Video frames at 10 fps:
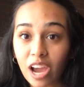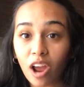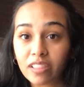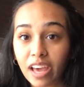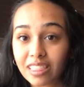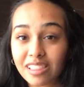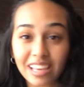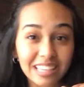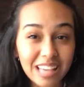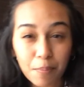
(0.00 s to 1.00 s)
there and like the
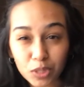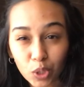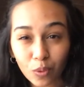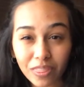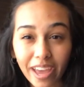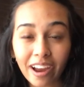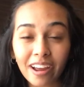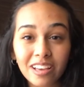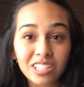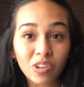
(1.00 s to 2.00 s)
things I'm doing there.
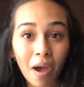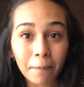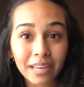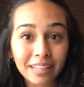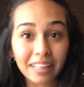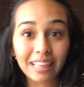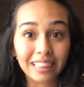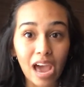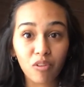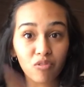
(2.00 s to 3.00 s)
So I'm gonna
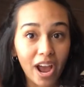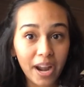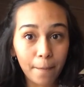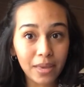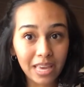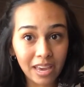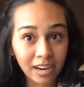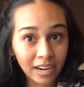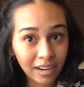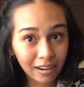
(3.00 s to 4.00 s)
link that right up
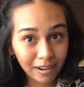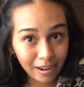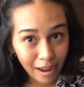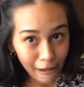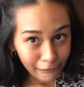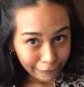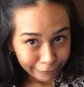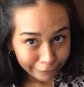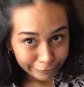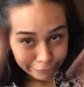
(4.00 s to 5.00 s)
here.
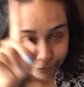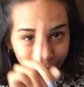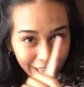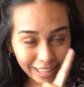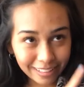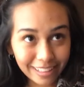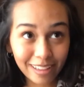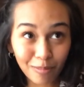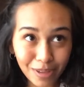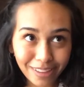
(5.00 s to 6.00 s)
Wait,
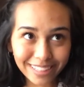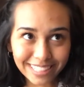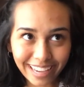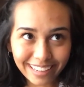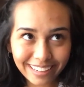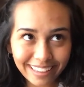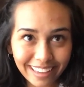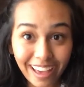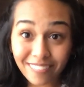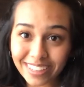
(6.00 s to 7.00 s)
it will be on the side.
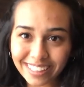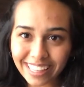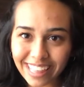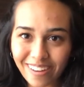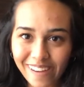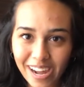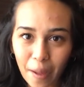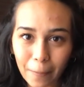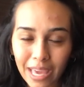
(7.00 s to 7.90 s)
I'm gonna link that right up